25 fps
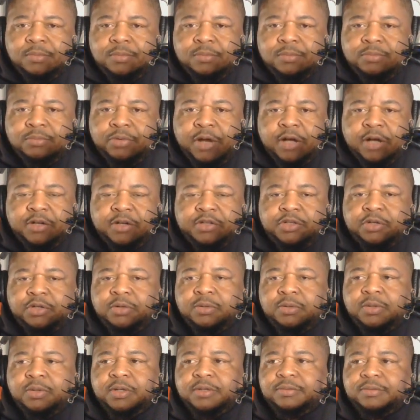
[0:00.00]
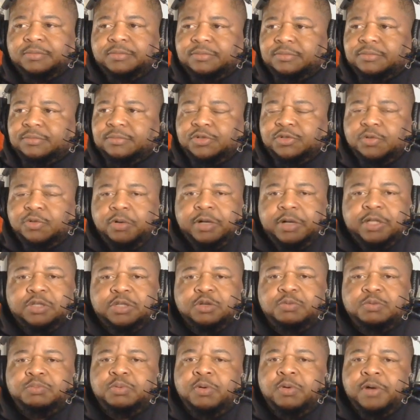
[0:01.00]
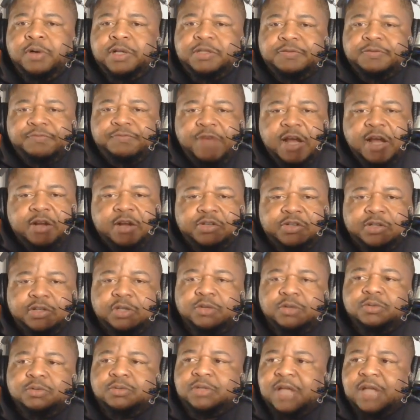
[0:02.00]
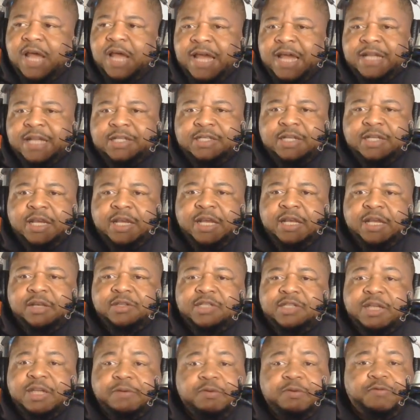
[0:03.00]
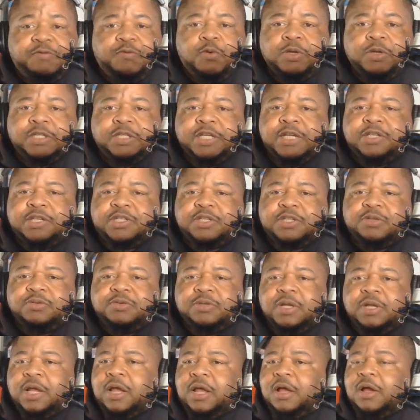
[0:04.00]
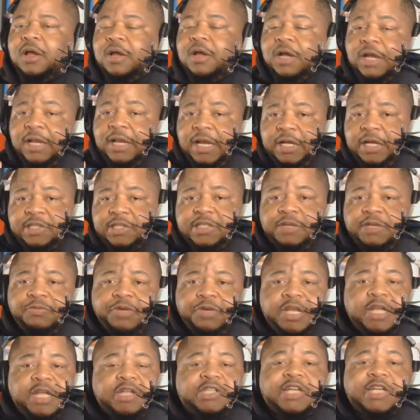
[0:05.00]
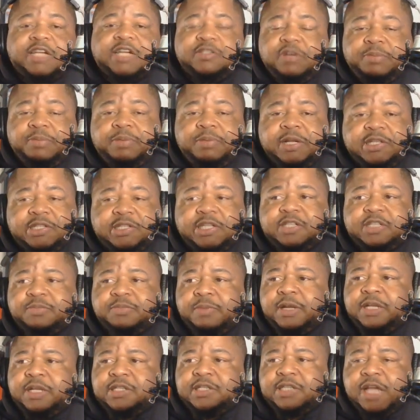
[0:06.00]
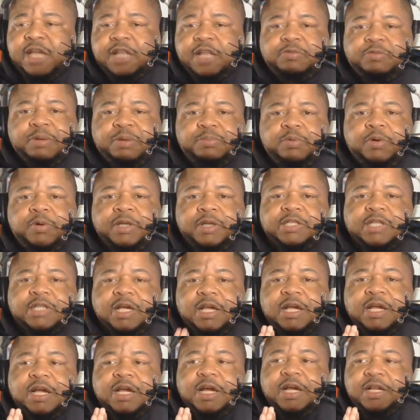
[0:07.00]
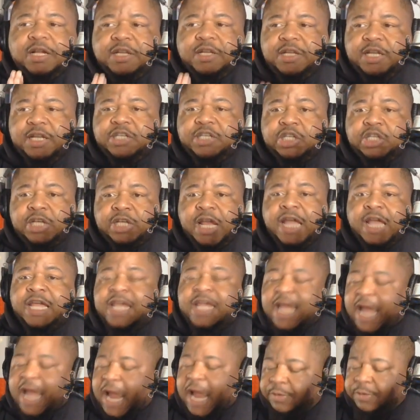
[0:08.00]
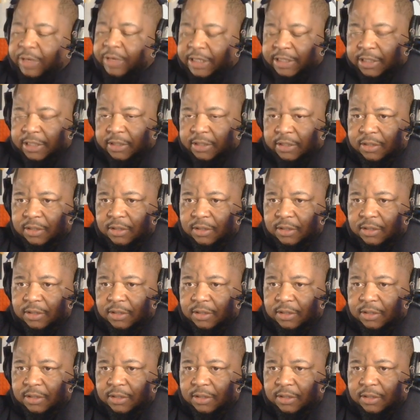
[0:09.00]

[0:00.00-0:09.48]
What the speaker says: Breanna Stewart, 22 points. Vandersloot, 18, 7 of 14 shooting. Like I said, Rakia Jackson only played 6 minutes, had 3 points. Dejanay Carrington,